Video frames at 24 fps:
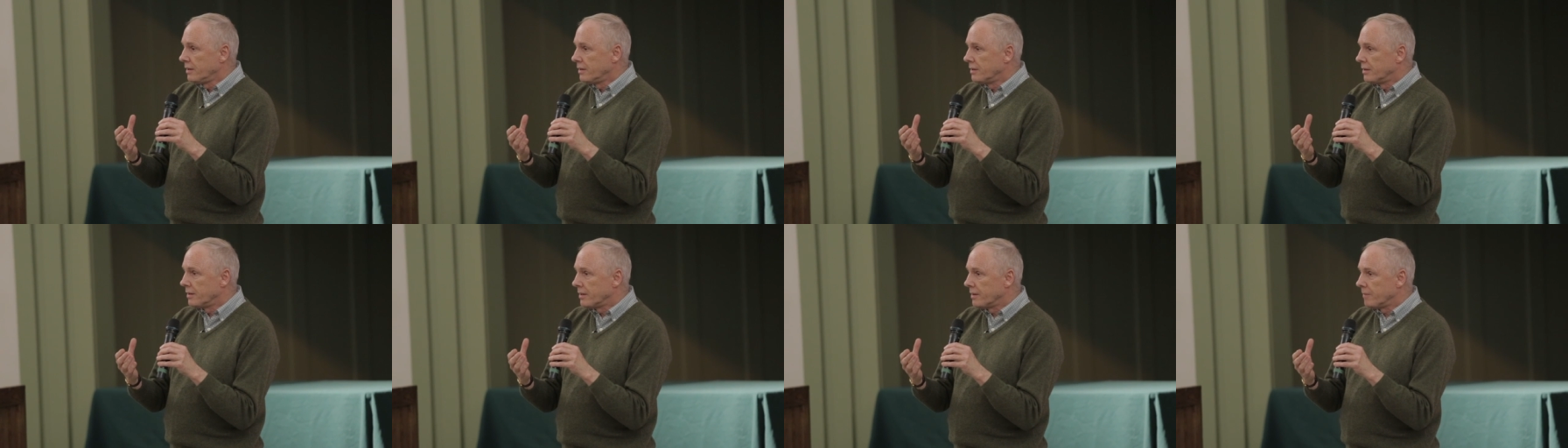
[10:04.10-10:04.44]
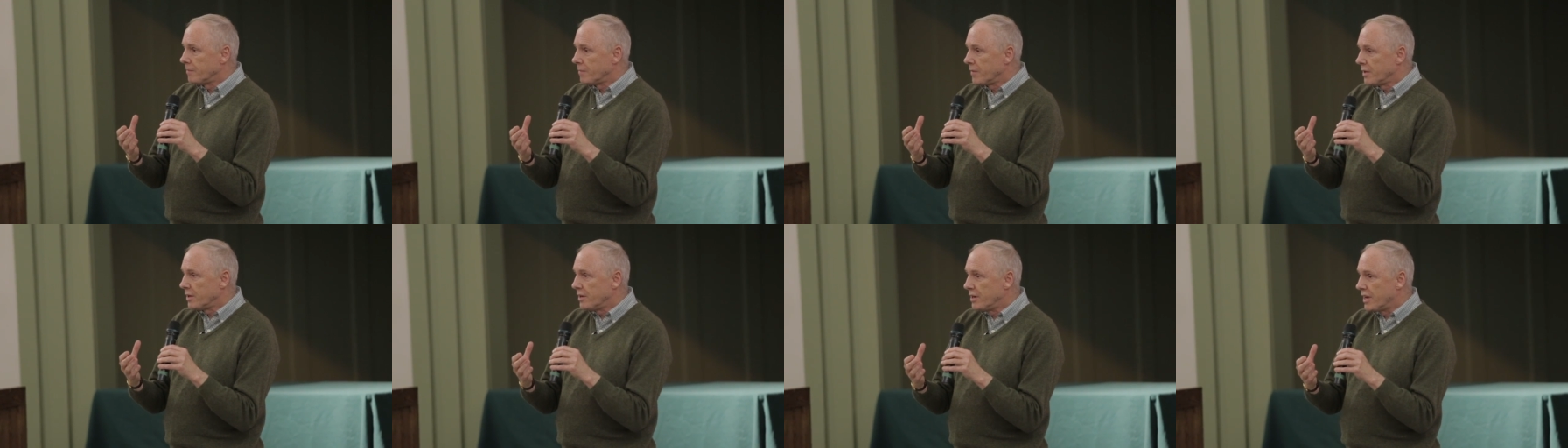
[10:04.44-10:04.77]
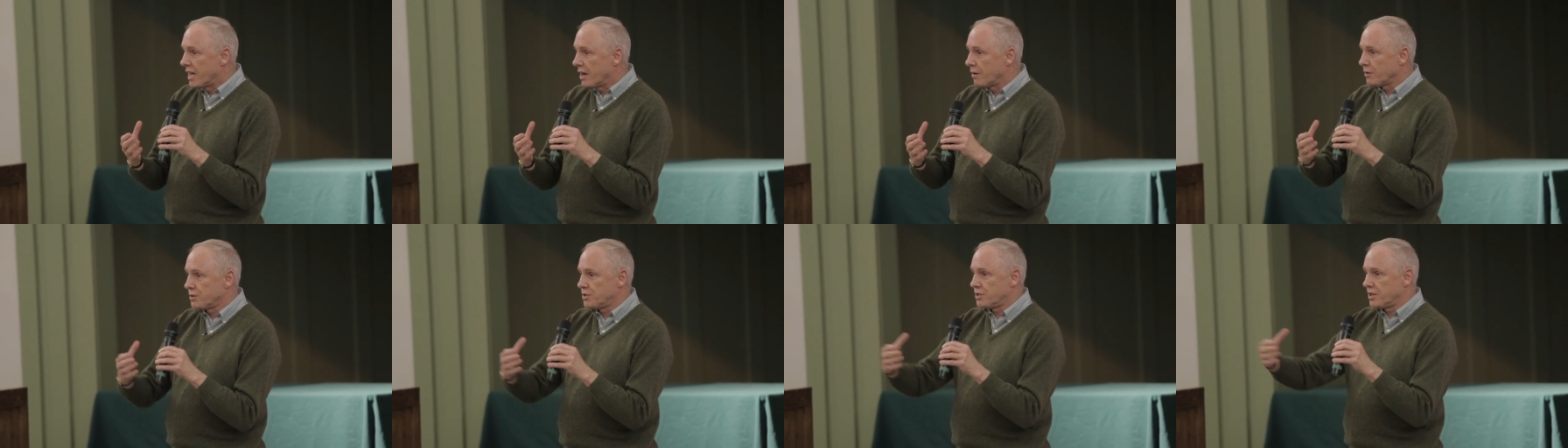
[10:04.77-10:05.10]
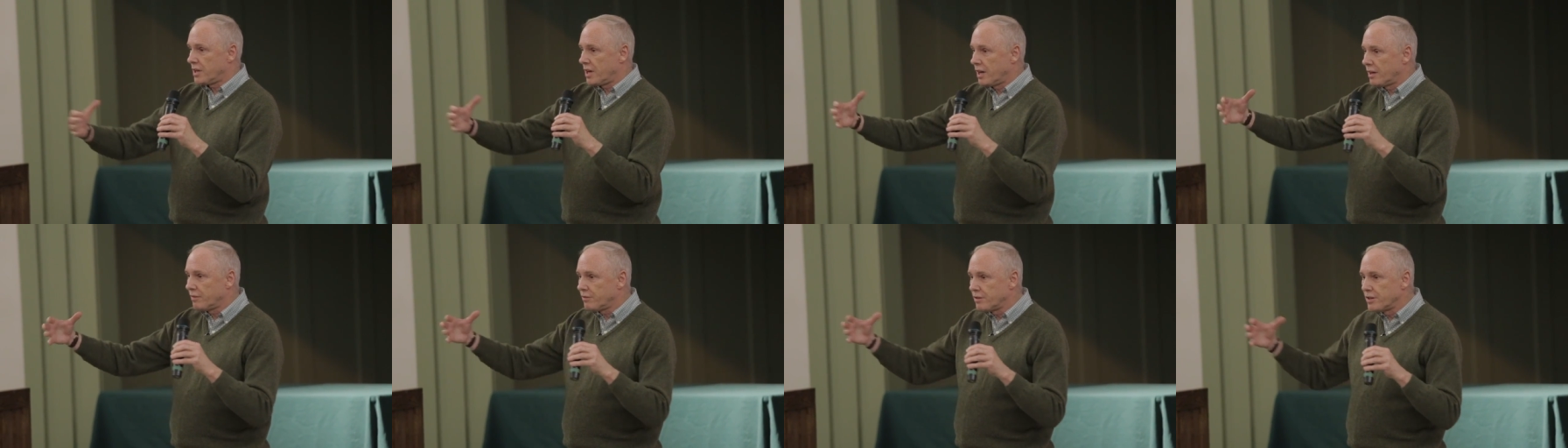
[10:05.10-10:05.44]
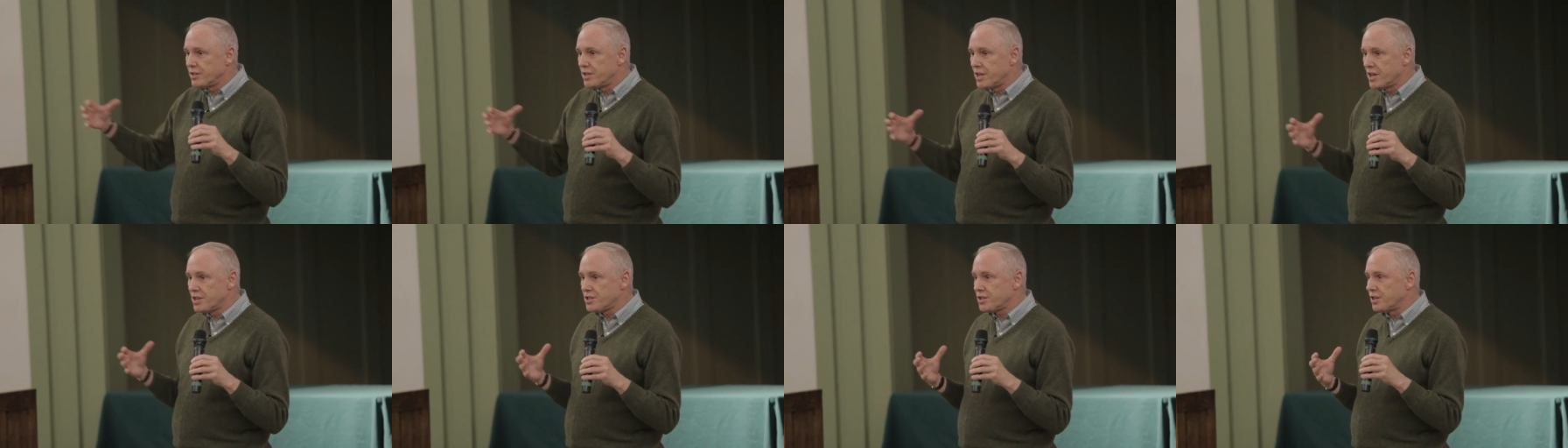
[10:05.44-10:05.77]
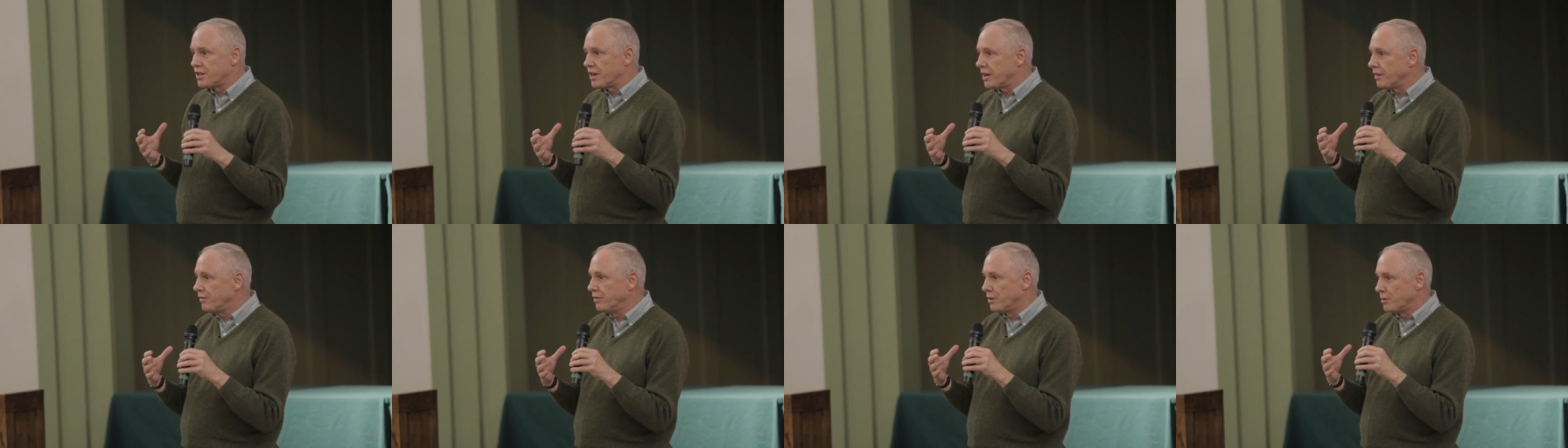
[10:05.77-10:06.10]
um, now it's the
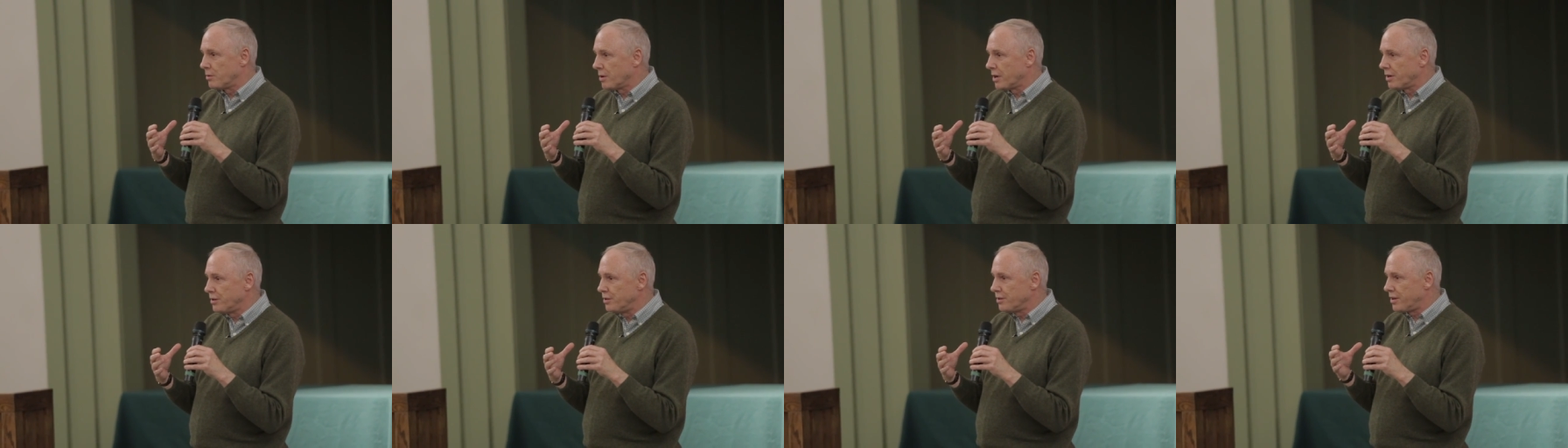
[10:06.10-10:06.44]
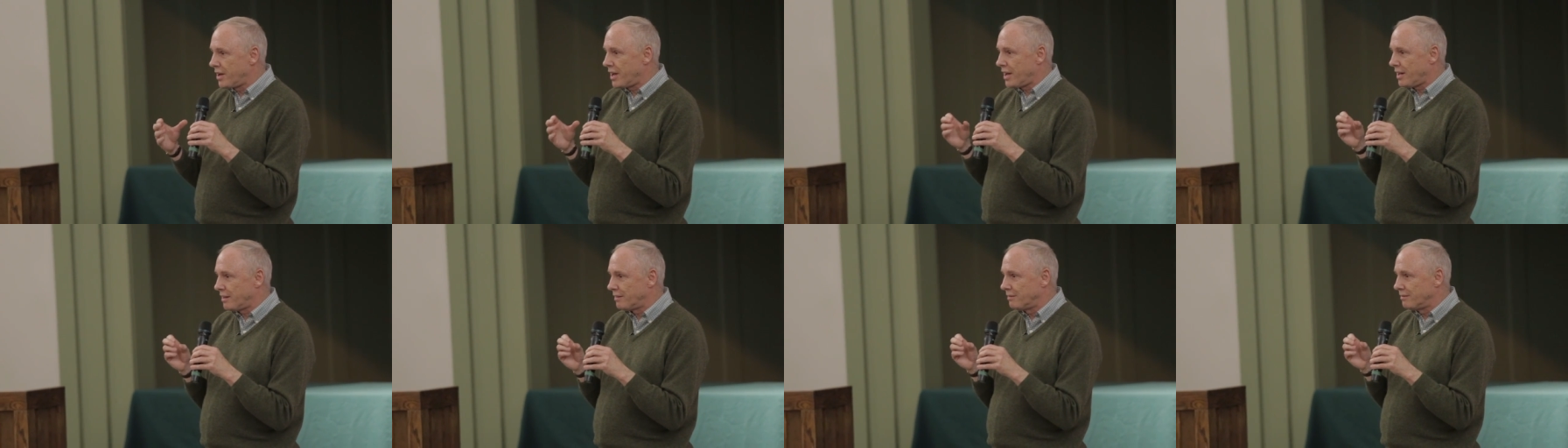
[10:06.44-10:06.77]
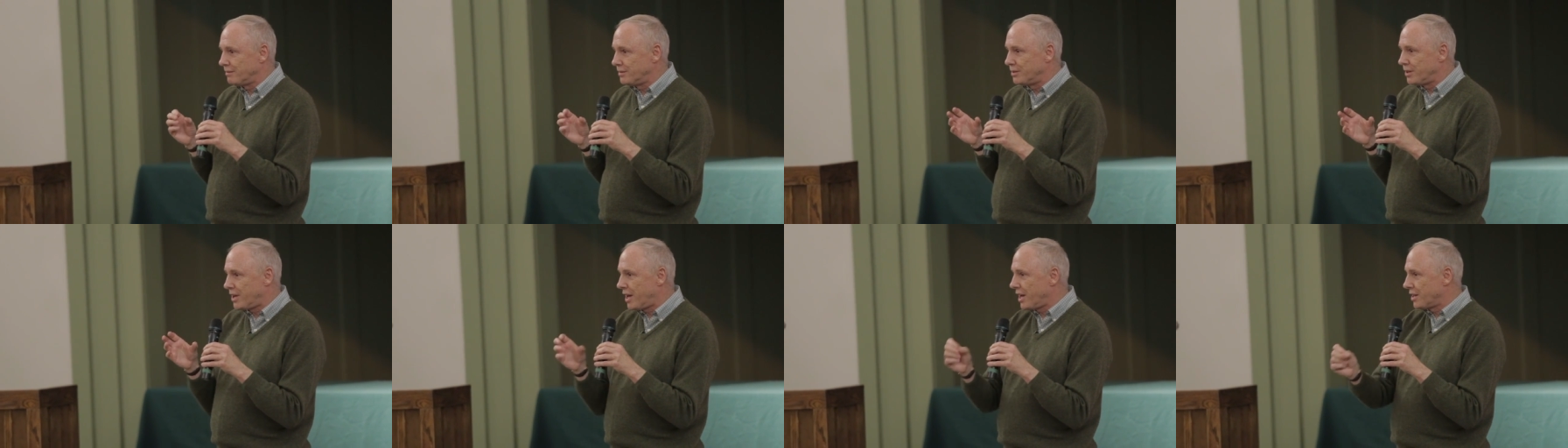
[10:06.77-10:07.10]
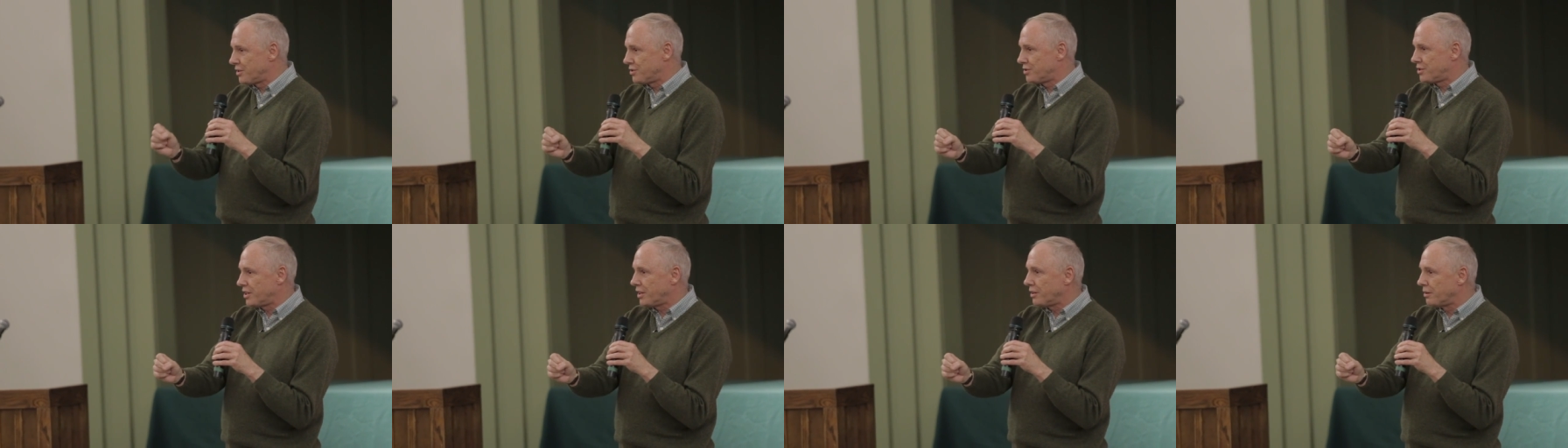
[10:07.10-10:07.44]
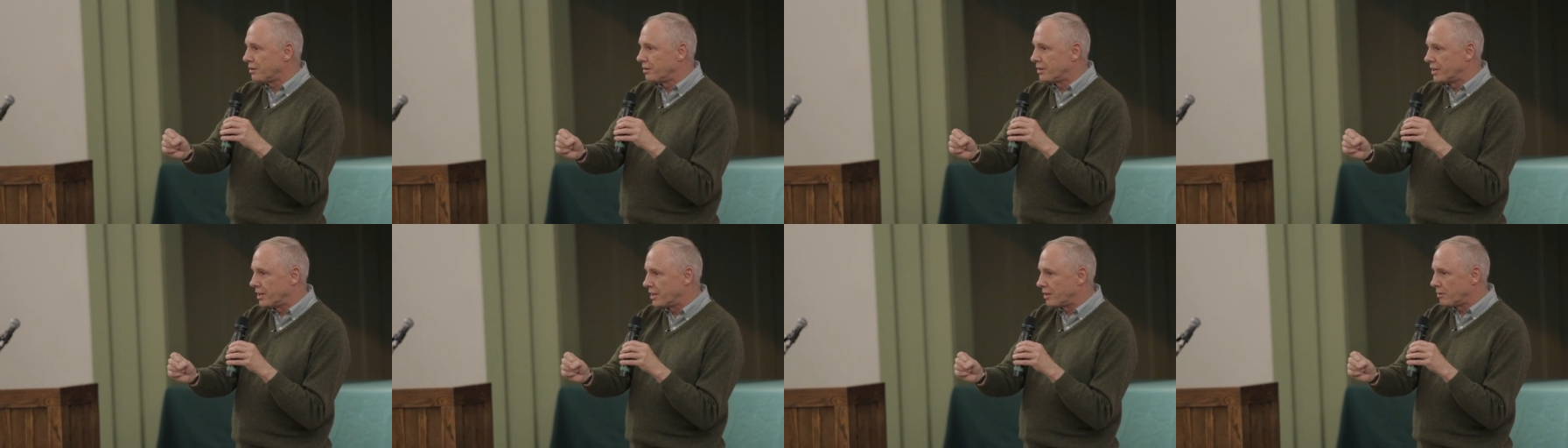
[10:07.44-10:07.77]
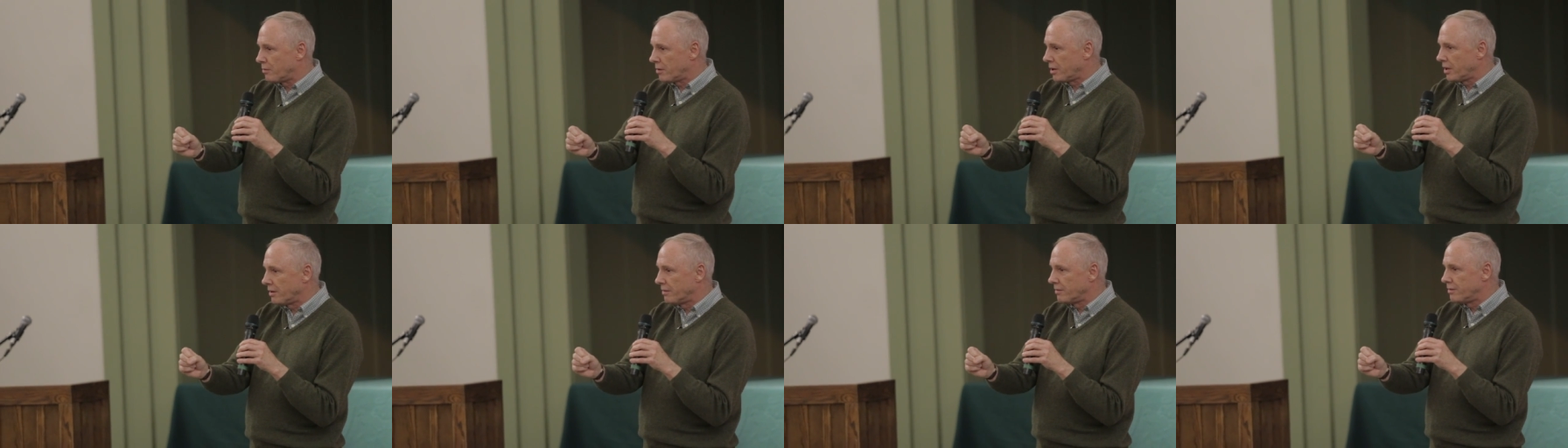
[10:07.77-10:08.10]
confrontation everywhere. You can't, you can't center it
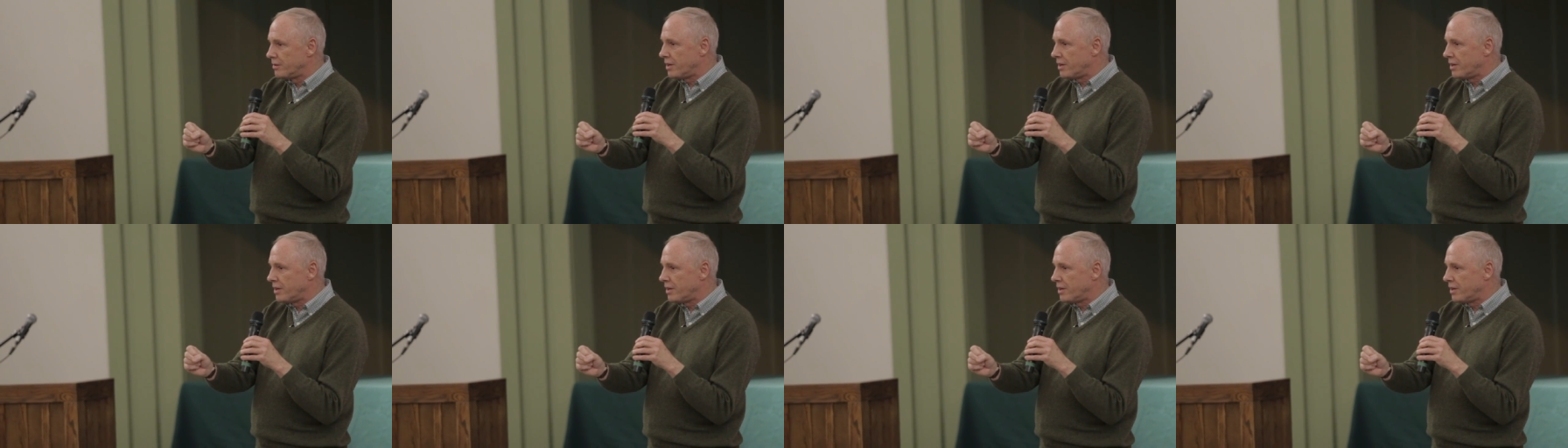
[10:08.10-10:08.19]
anywhere.